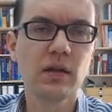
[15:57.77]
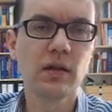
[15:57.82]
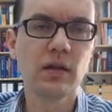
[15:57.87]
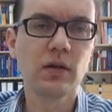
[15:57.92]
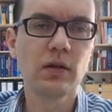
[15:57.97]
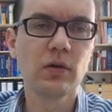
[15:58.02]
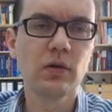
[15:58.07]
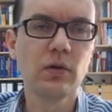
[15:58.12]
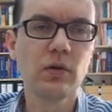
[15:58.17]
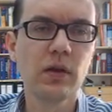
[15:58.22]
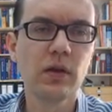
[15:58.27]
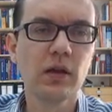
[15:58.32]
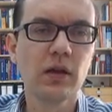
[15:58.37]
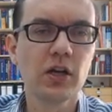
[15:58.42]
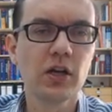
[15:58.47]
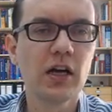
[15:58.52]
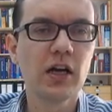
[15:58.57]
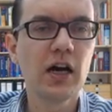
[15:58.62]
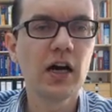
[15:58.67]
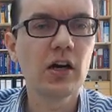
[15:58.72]
to the
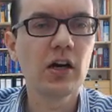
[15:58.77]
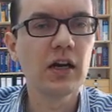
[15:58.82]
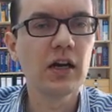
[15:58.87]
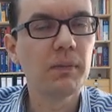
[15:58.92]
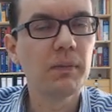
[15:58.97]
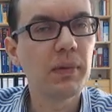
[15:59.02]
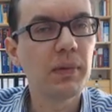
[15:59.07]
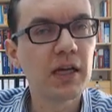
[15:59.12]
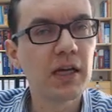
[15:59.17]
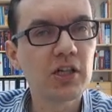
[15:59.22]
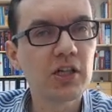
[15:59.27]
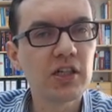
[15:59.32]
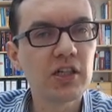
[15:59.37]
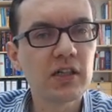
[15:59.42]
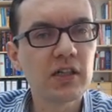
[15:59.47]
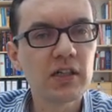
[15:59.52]
car and bike sharing